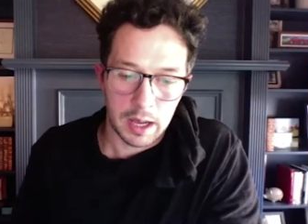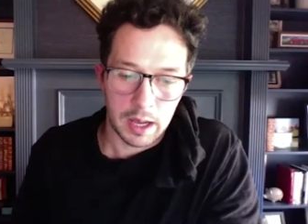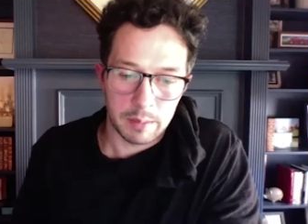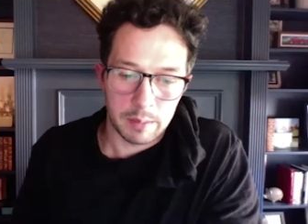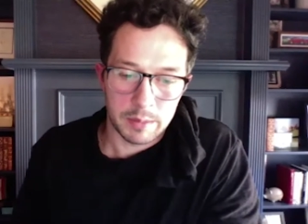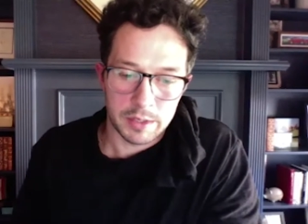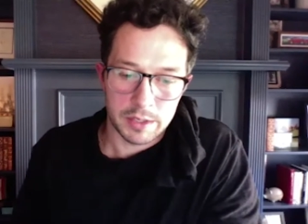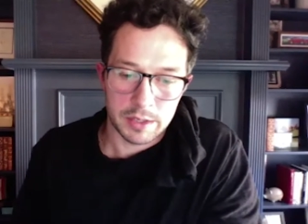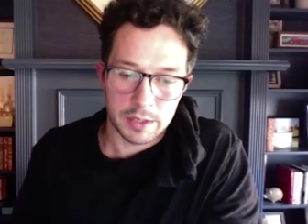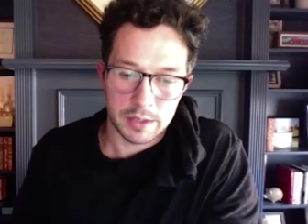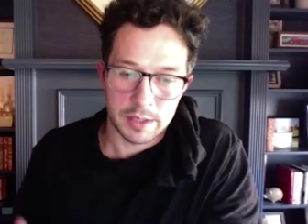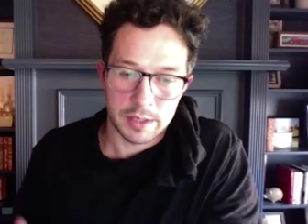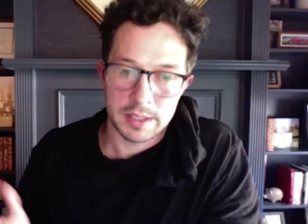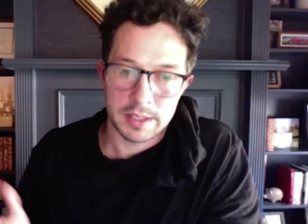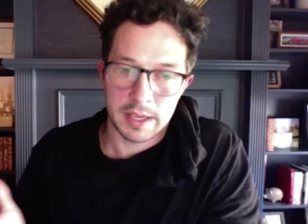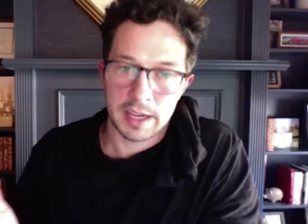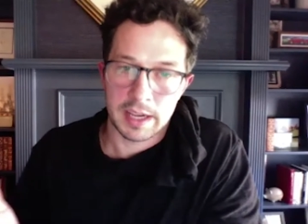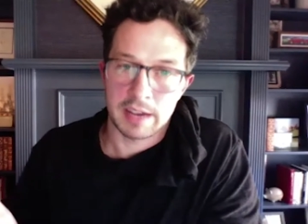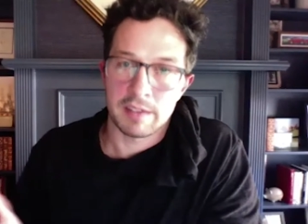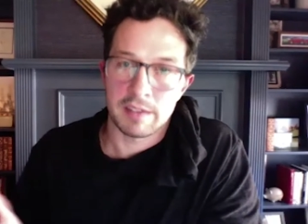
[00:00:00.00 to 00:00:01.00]
just on the
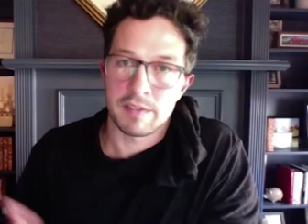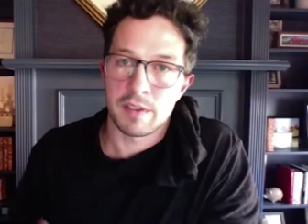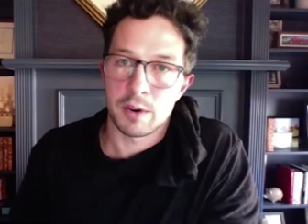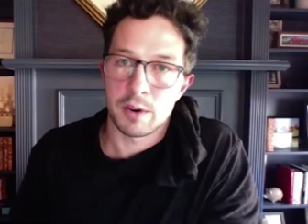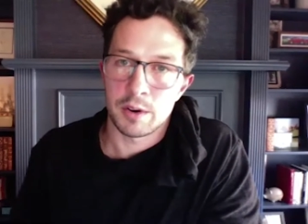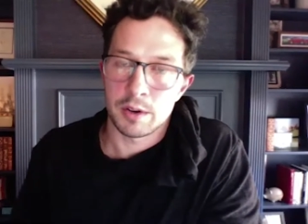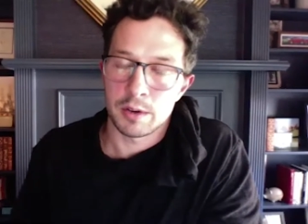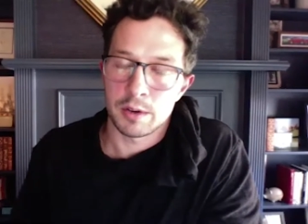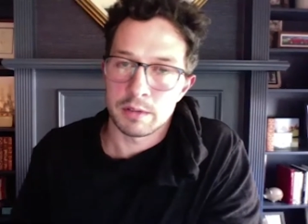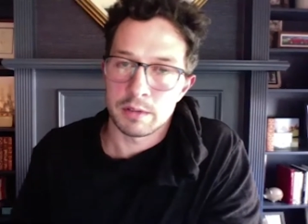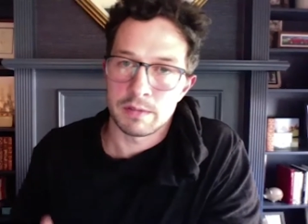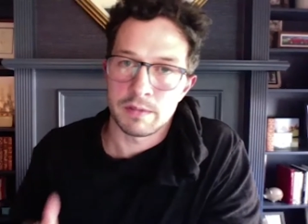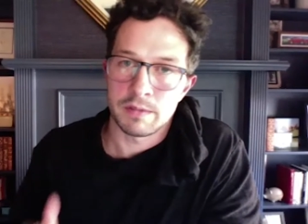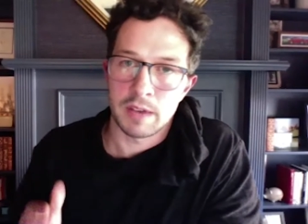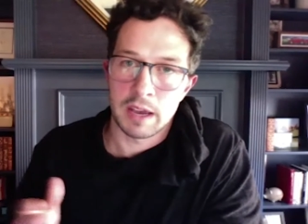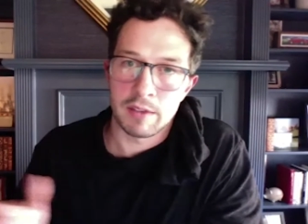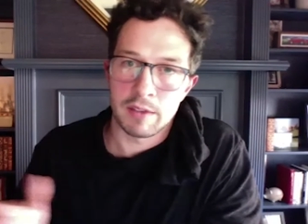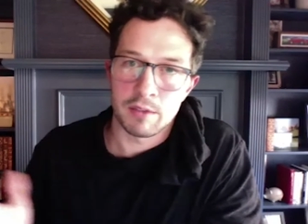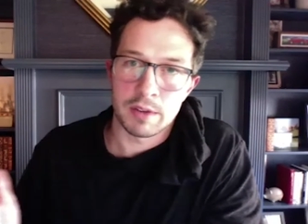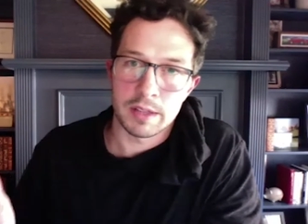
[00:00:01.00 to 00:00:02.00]
second photo of
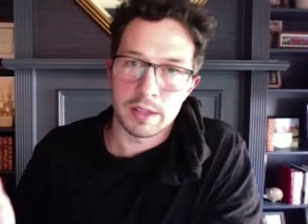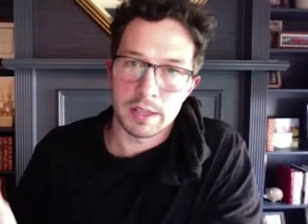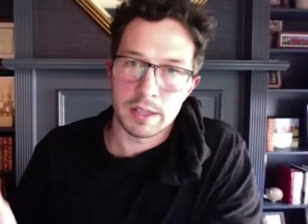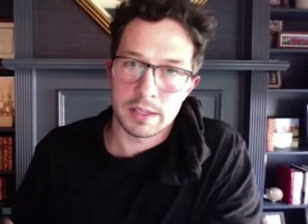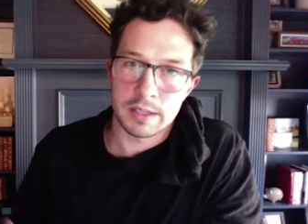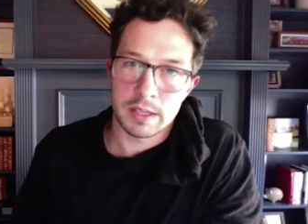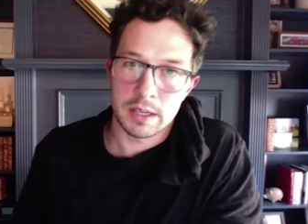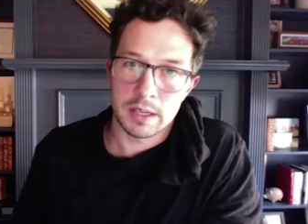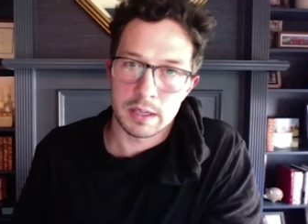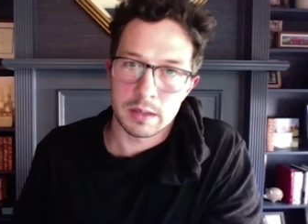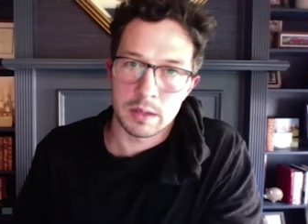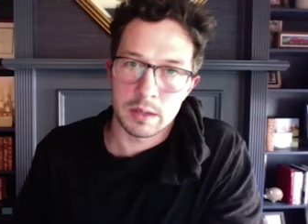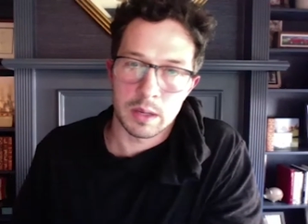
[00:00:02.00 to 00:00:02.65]
every listing,